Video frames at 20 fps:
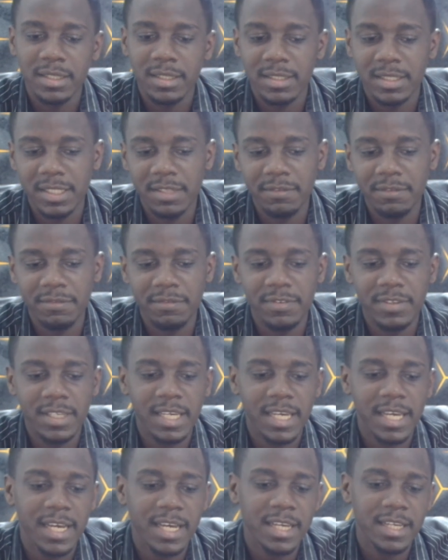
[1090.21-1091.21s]

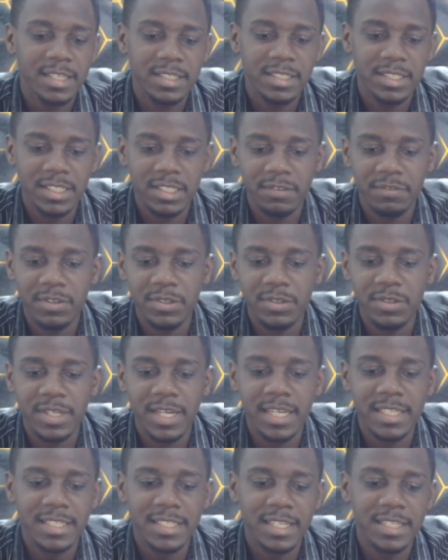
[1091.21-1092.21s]
Sevilla, Sheffield
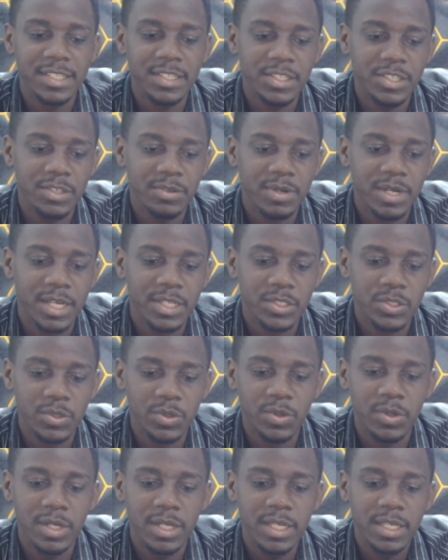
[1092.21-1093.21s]
United,
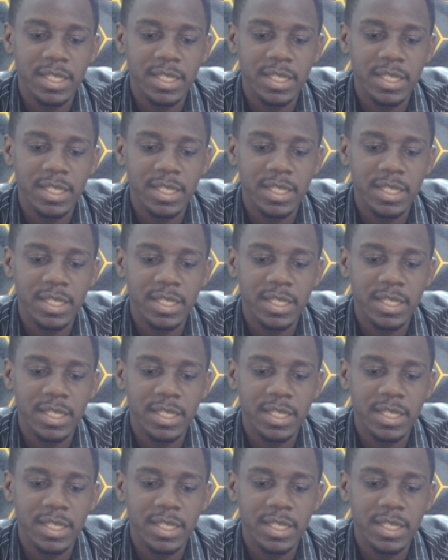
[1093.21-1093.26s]
Newcastle,